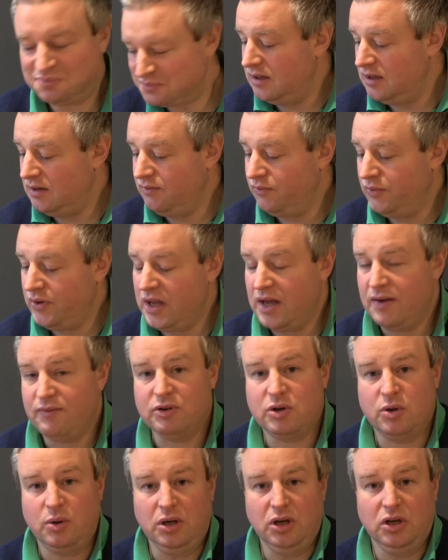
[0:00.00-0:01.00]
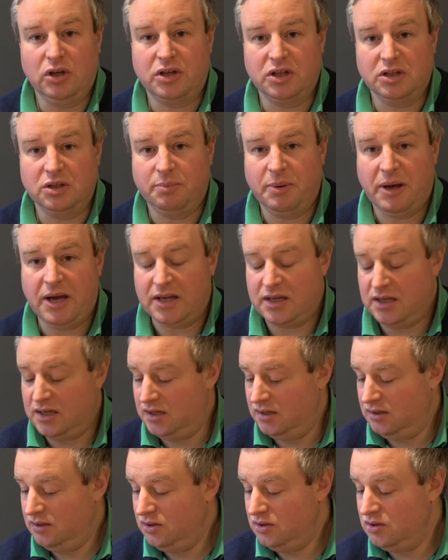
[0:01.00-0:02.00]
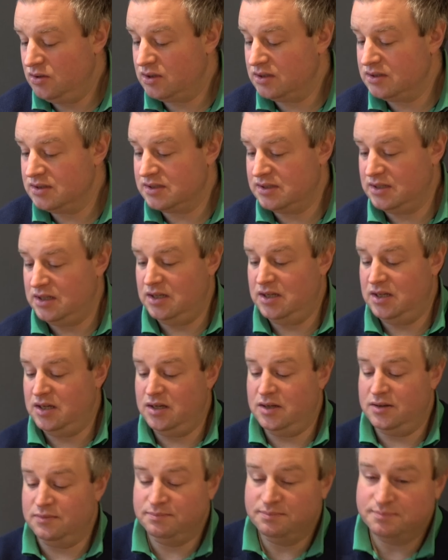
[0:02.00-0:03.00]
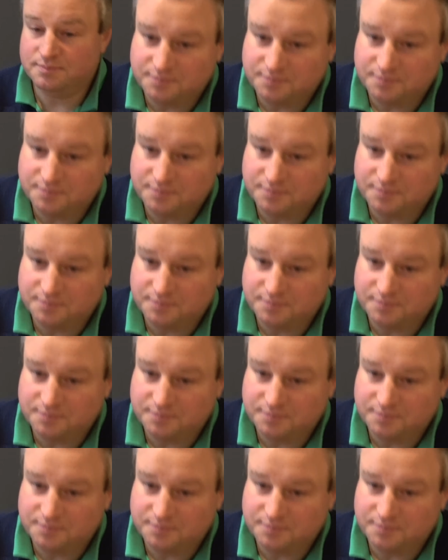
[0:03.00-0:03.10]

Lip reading: If we have a quick look at the packet, you can see here